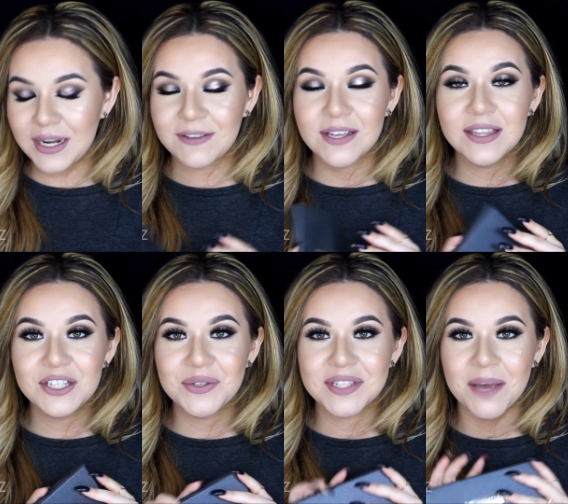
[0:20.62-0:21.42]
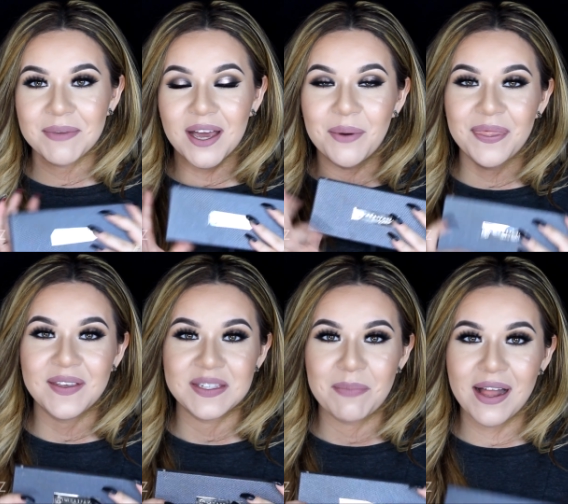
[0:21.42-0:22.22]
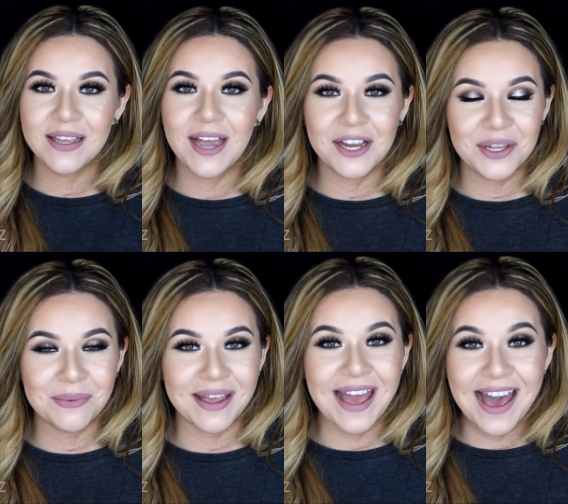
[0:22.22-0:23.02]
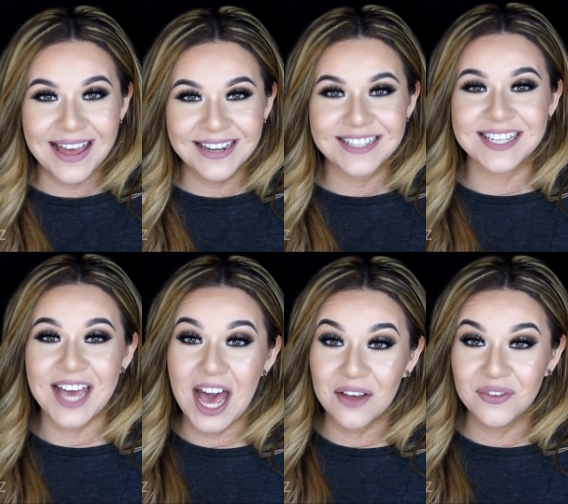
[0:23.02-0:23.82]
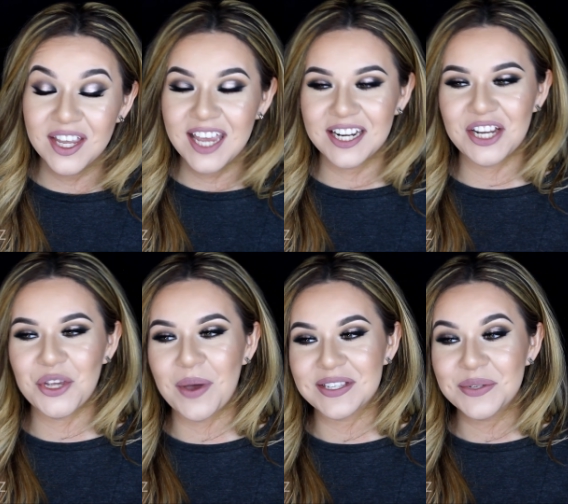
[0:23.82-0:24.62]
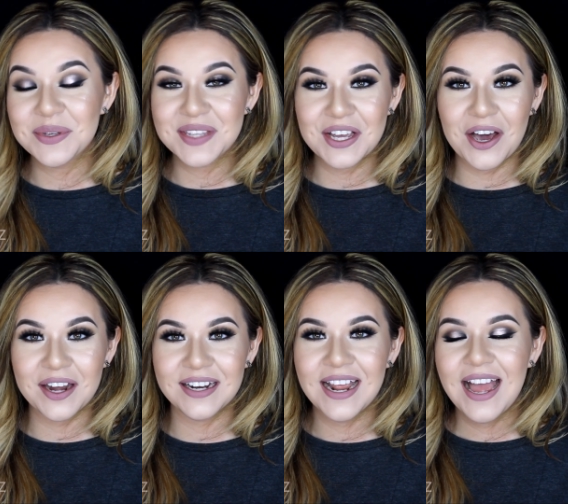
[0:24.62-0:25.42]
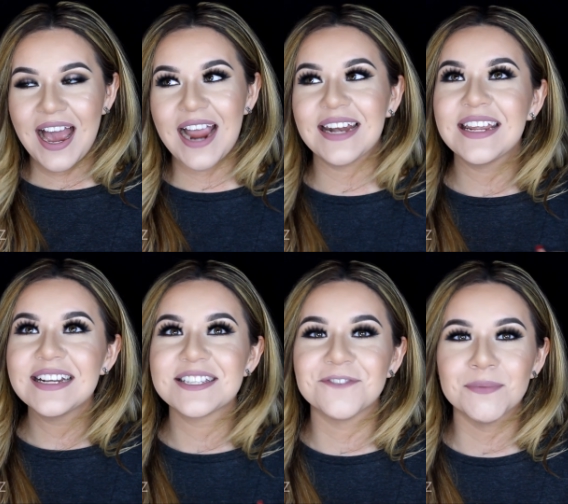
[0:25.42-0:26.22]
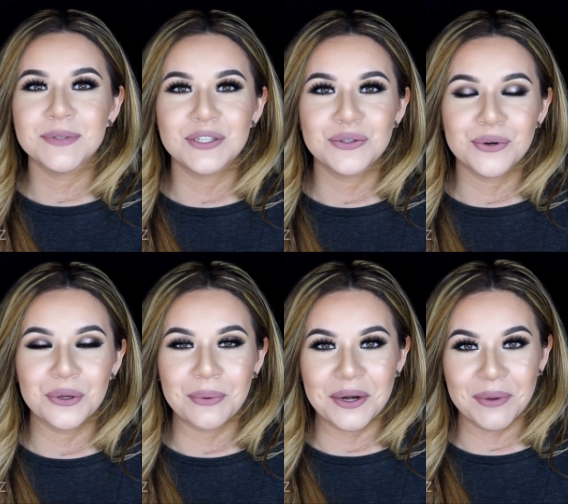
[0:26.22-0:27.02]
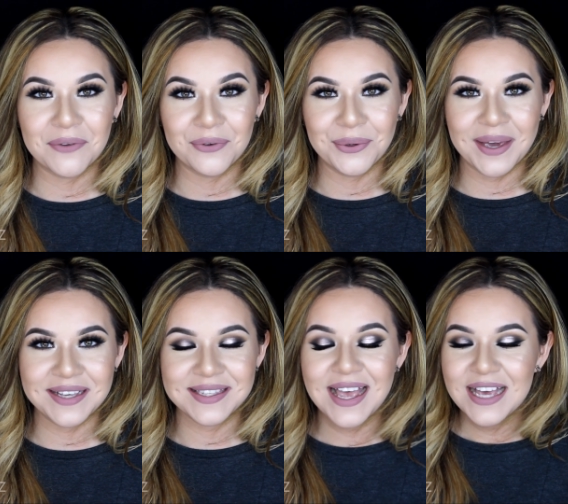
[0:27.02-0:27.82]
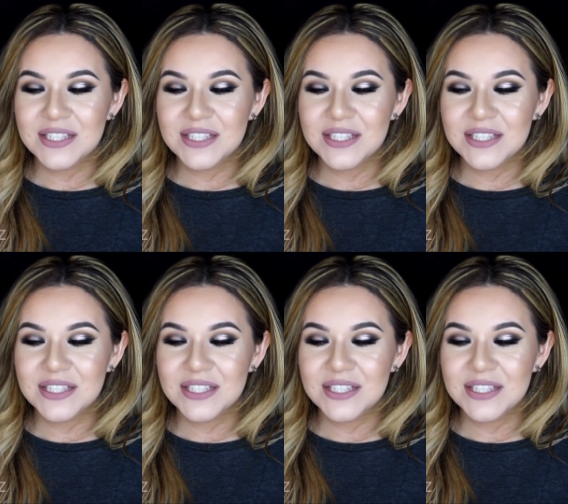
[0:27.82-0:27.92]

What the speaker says: when I saw that she was coming out with this palette, I knew I had to have it, and I knew as soon as I got it, I needed to film a tutorial right away for you guys.